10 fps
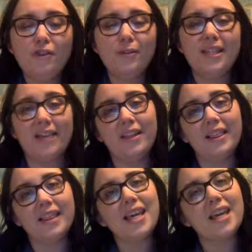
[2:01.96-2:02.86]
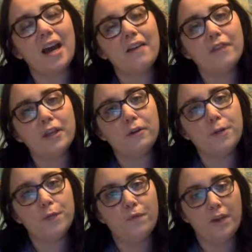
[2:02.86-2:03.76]
to do is have the link of the
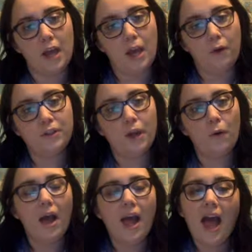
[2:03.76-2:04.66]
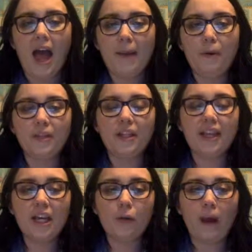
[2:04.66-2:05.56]
YouTube video. So I put the
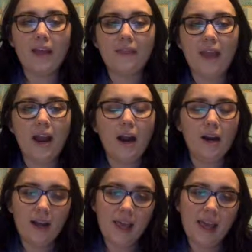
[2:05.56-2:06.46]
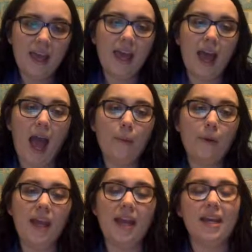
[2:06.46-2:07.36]
link right there. I
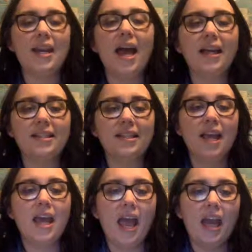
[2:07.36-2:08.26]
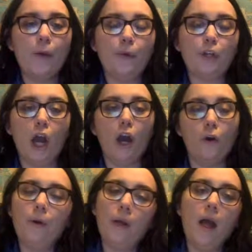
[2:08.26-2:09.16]
would hit next, and it would
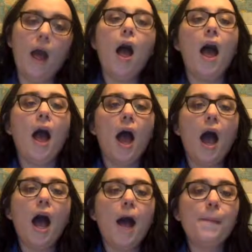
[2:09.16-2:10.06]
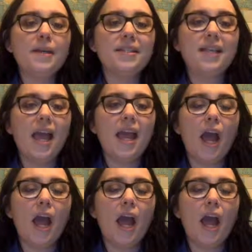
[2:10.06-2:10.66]
go. Say